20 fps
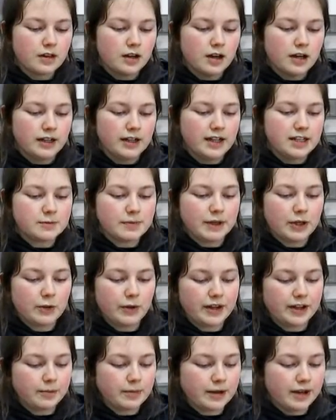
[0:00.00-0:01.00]
And let's be
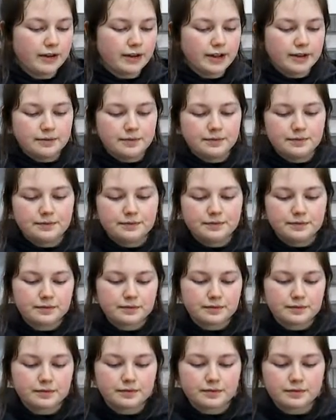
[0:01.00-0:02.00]
quick about it.
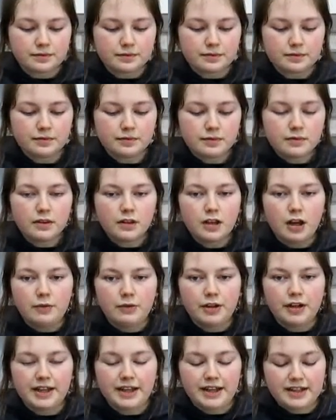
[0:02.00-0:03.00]
I'm
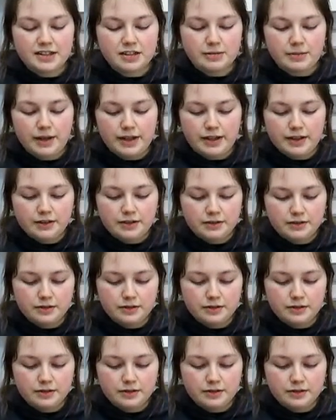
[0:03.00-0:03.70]
gonna guesstimate.